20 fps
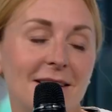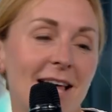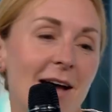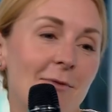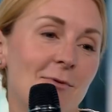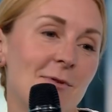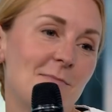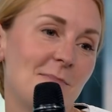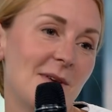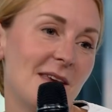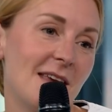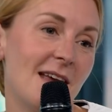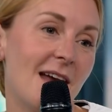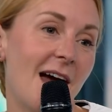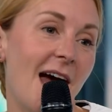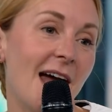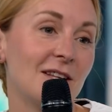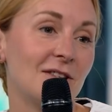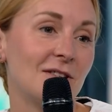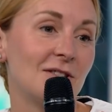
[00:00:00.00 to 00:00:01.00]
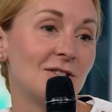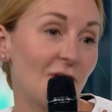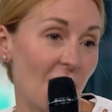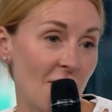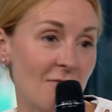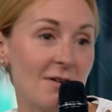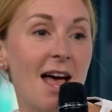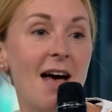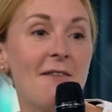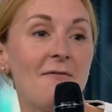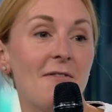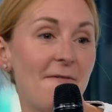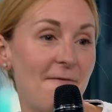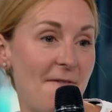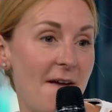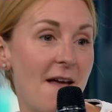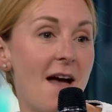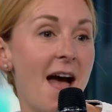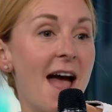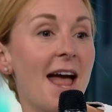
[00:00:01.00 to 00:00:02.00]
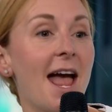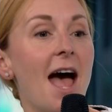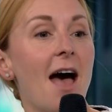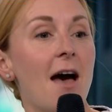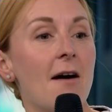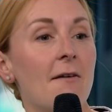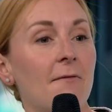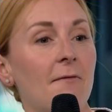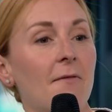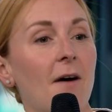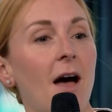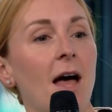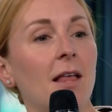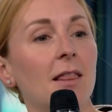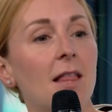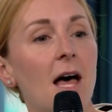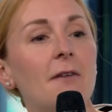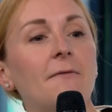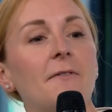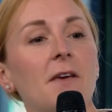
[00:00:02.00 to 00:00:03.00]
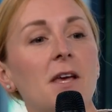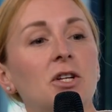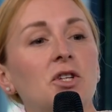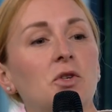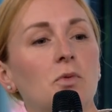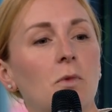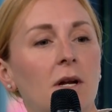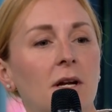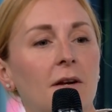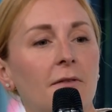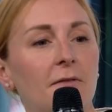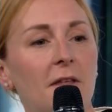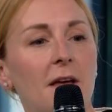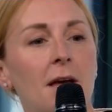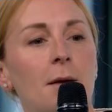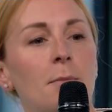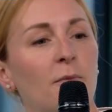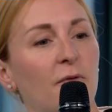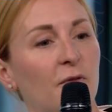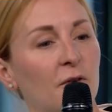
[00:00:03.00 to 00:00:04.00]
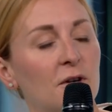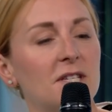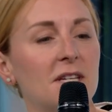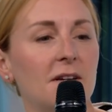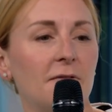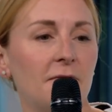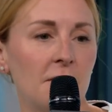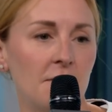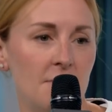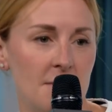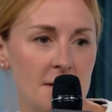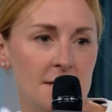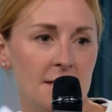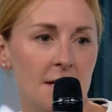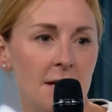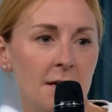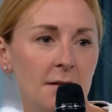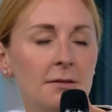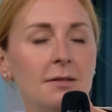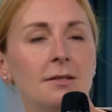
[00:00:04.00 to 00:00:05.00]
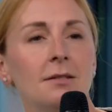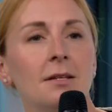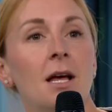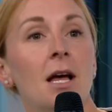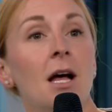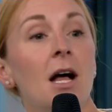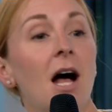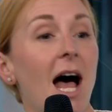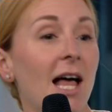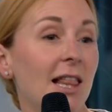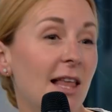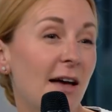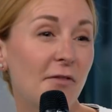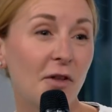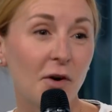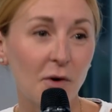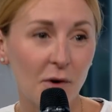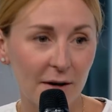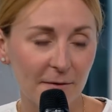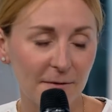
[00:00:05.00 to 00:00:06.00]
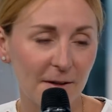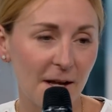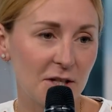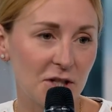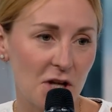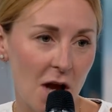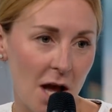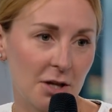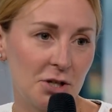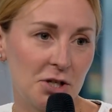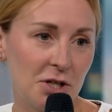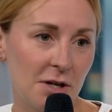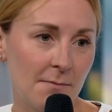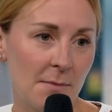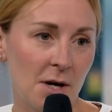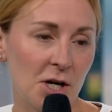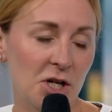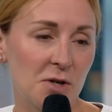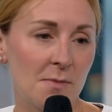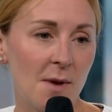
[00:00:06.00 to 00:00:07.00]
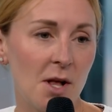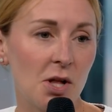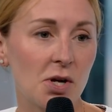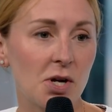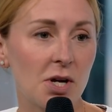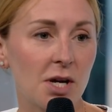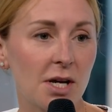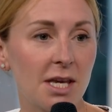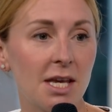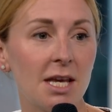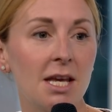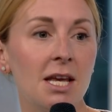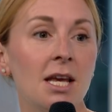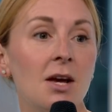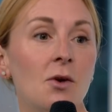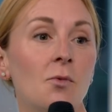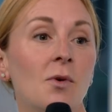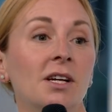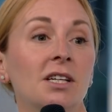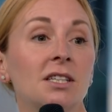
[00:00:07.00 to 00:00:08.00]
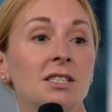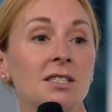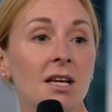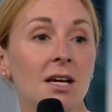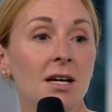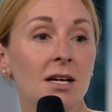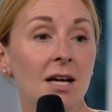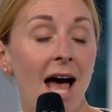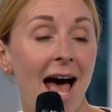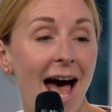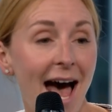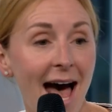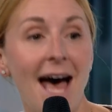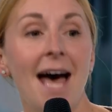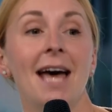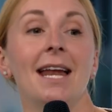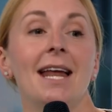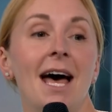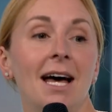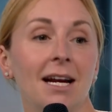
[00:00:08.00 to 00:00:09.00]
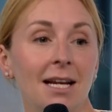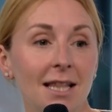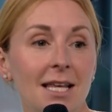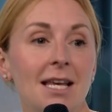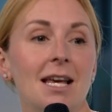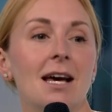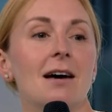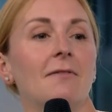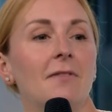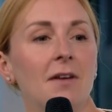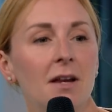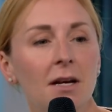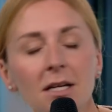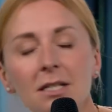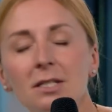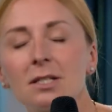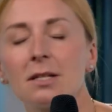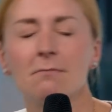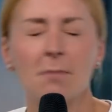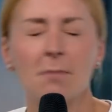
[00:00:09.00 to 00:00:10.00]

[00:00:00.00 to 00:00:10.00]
to that would be I don't have a favorite. I love each one of them for different reasons. I love the cornflake chocolate chip marshmallow cookie when it's hot out of the oven because the